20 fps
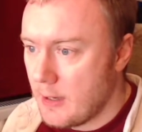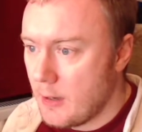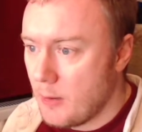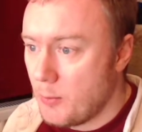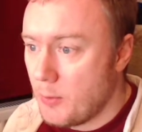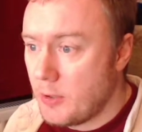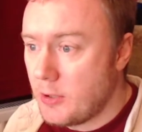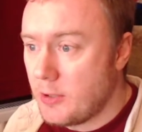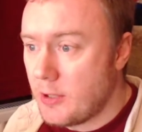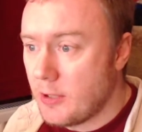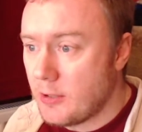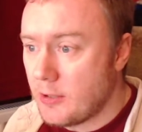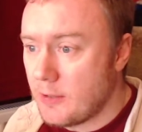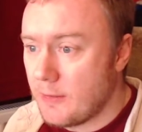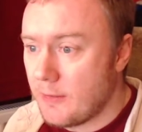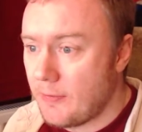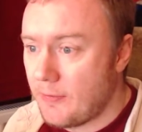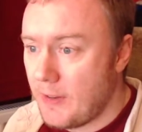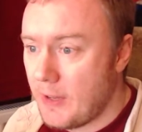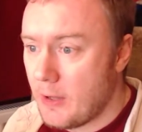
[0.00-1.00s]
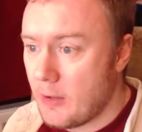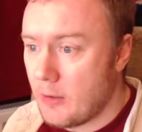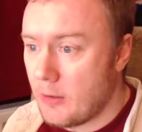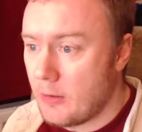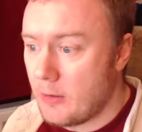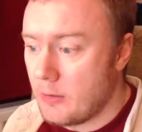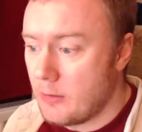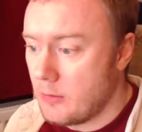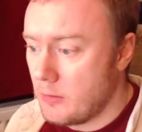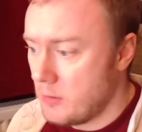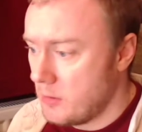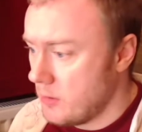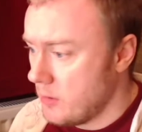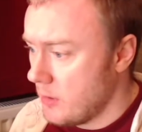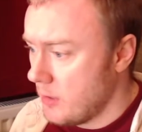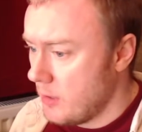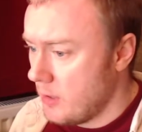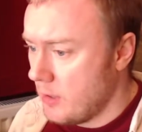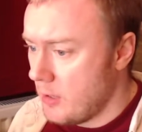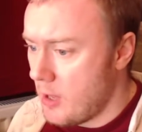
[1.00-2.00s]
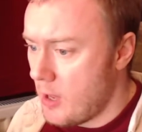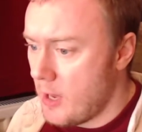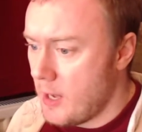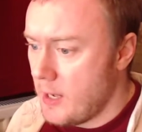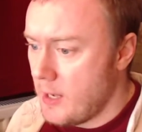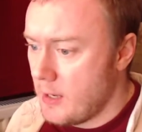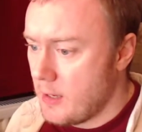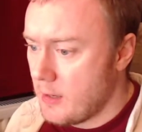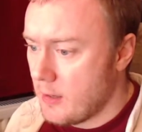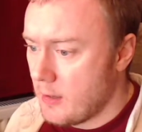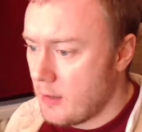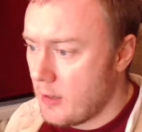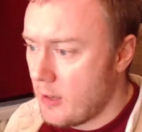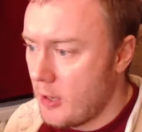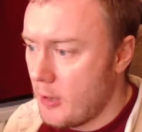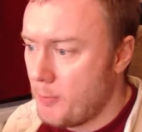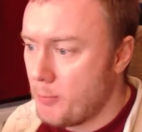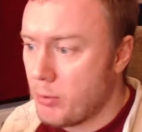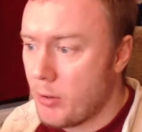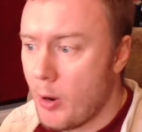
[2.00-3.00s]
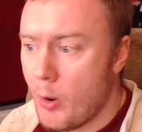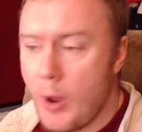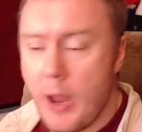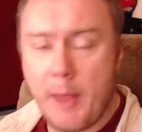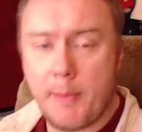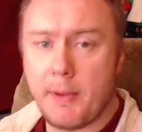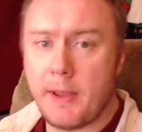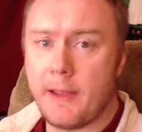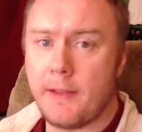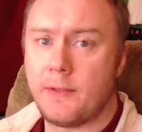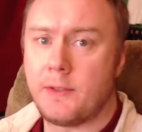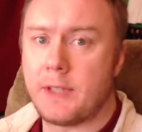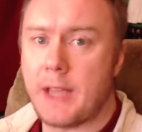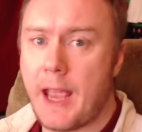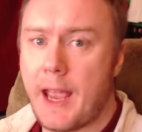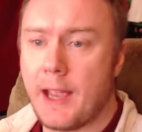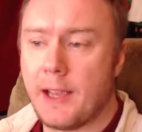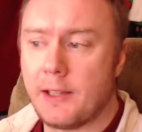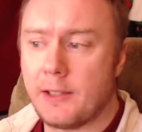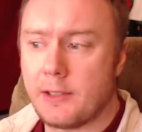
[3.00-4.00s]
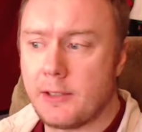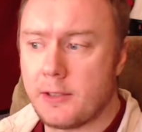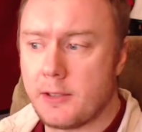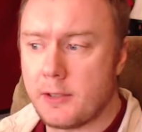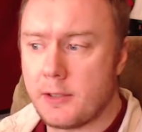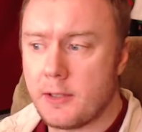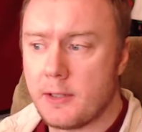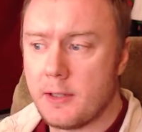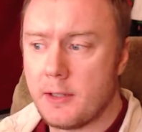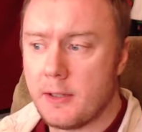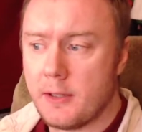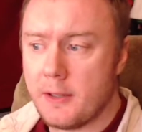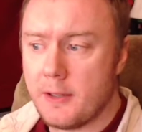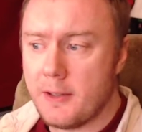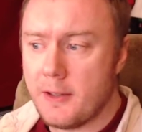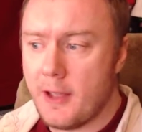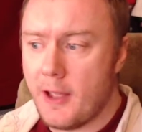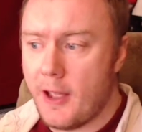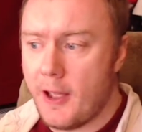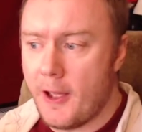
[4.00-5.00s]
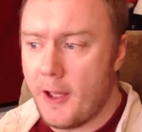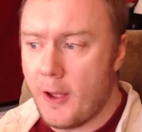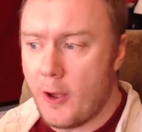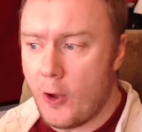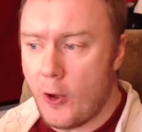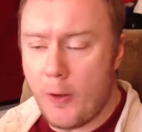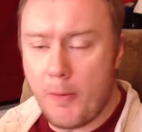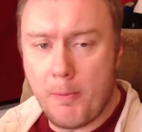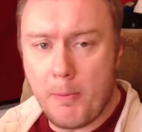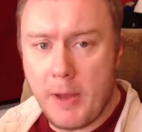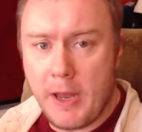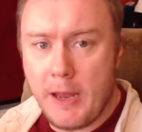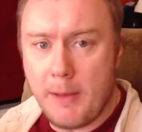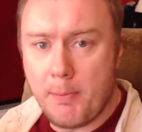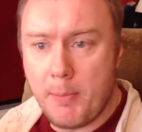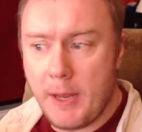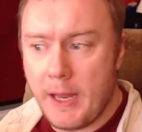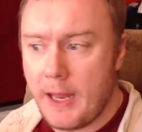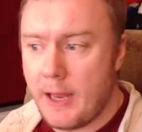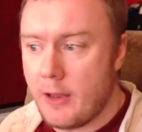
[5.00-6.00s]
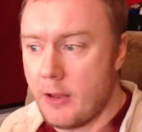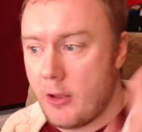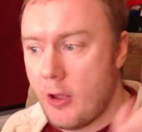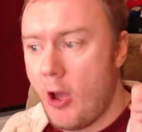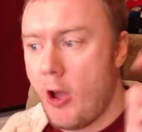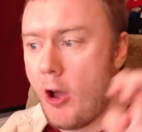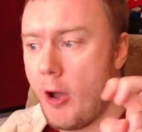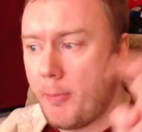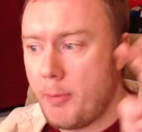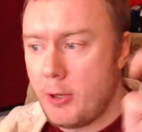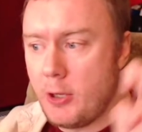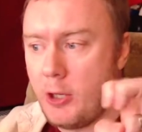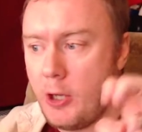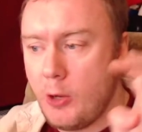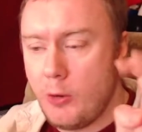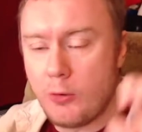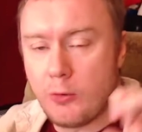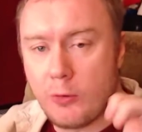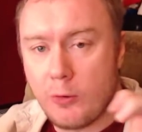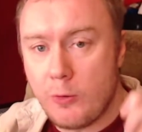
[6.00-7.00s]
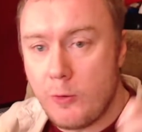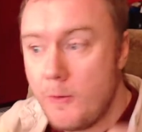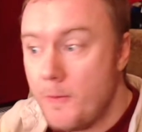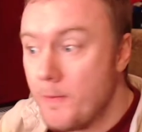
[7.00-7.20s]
which doesn't feel like a prohibitive tax on me being carbon neutral,